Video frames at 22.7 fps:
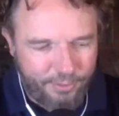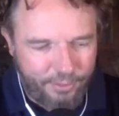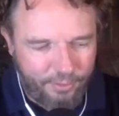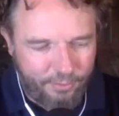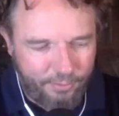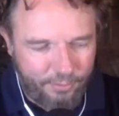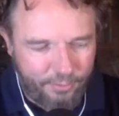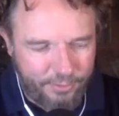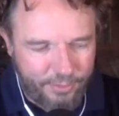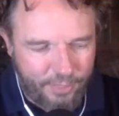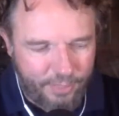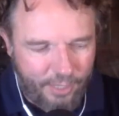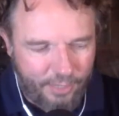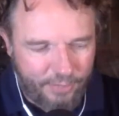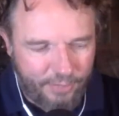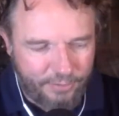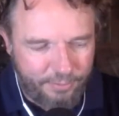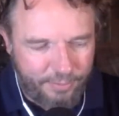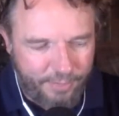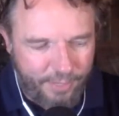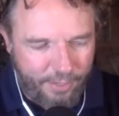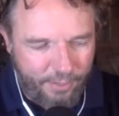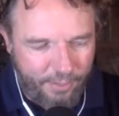Gilbert talks
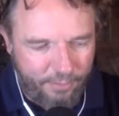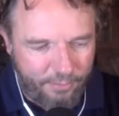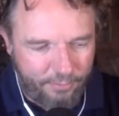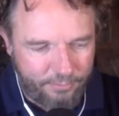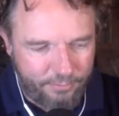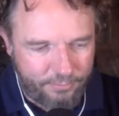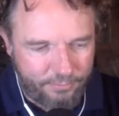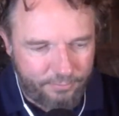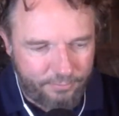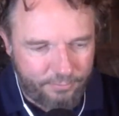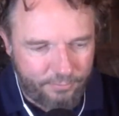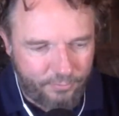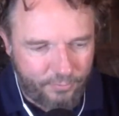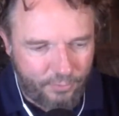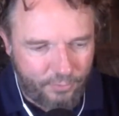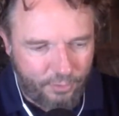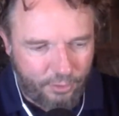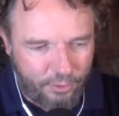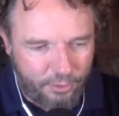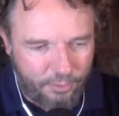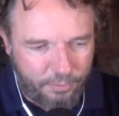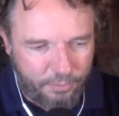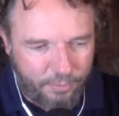about
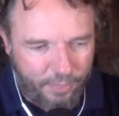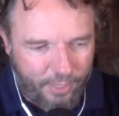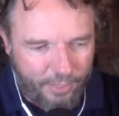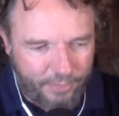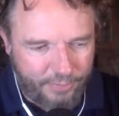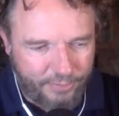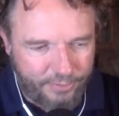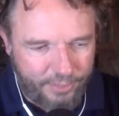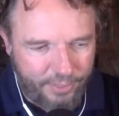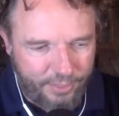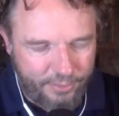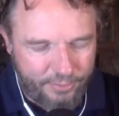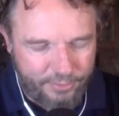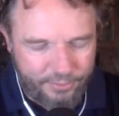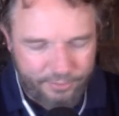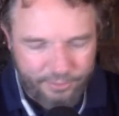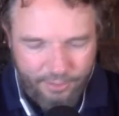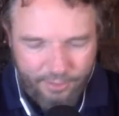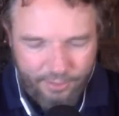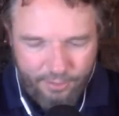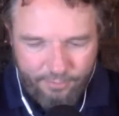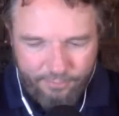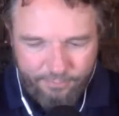her process
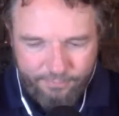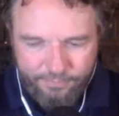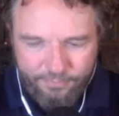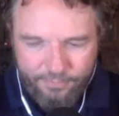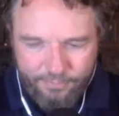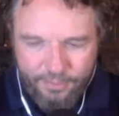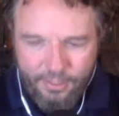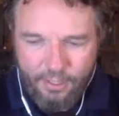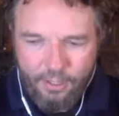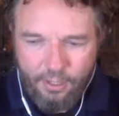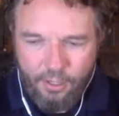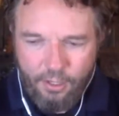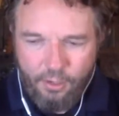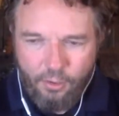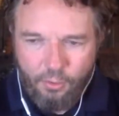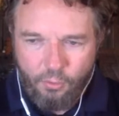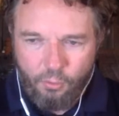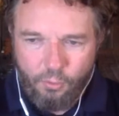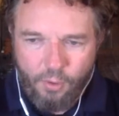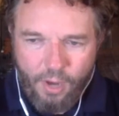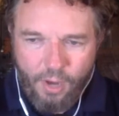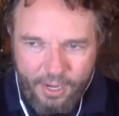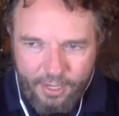of
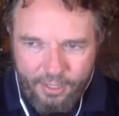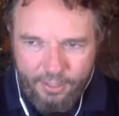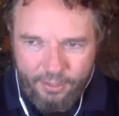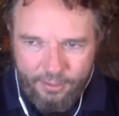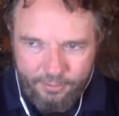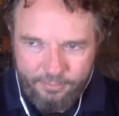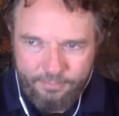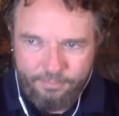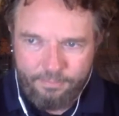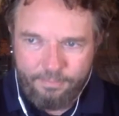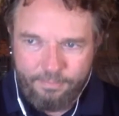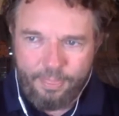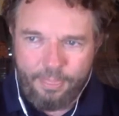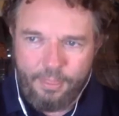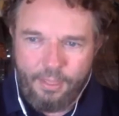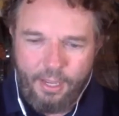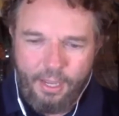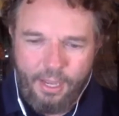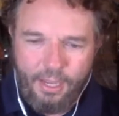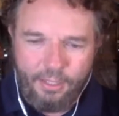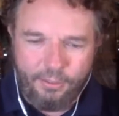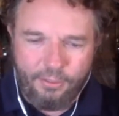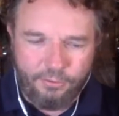writing
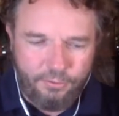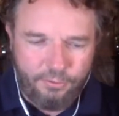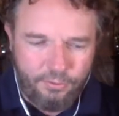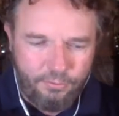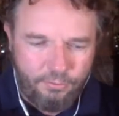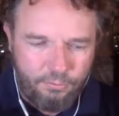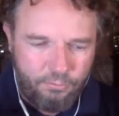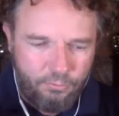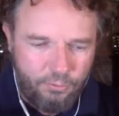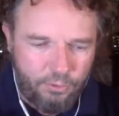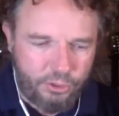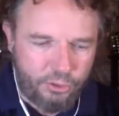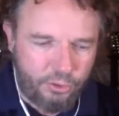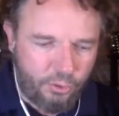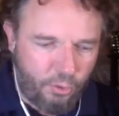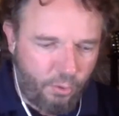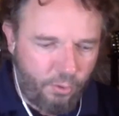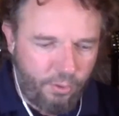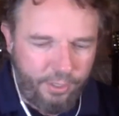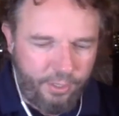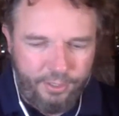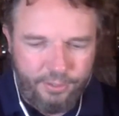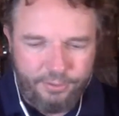and
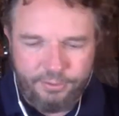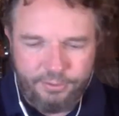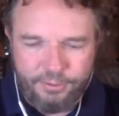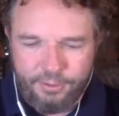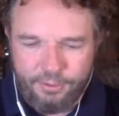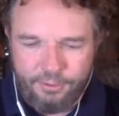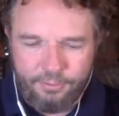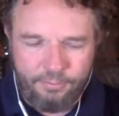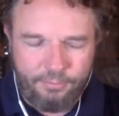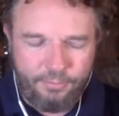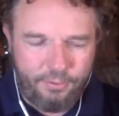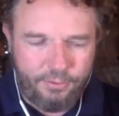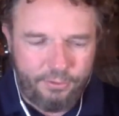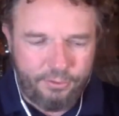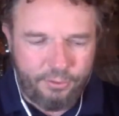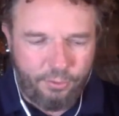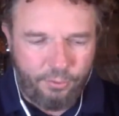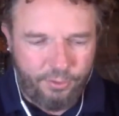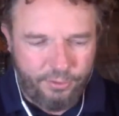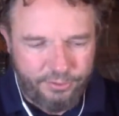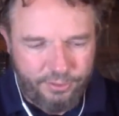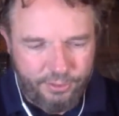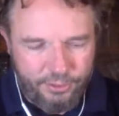stories and
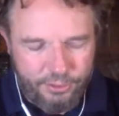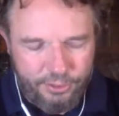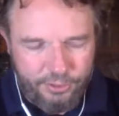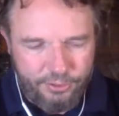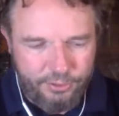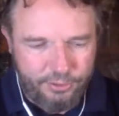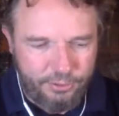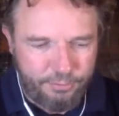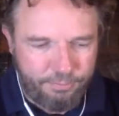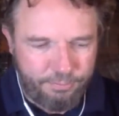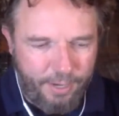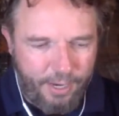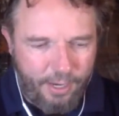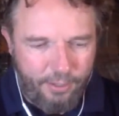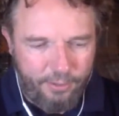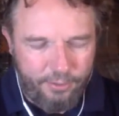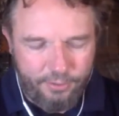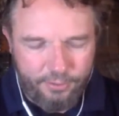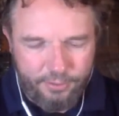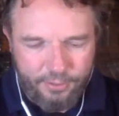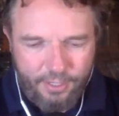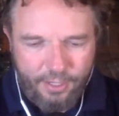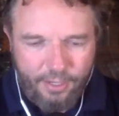stories that she's inspired
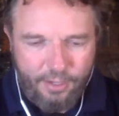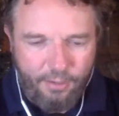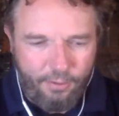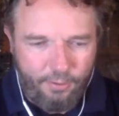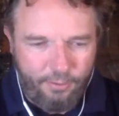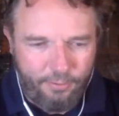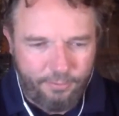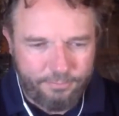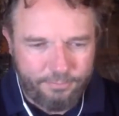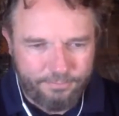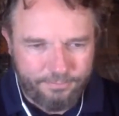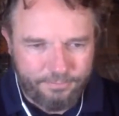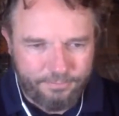to tell,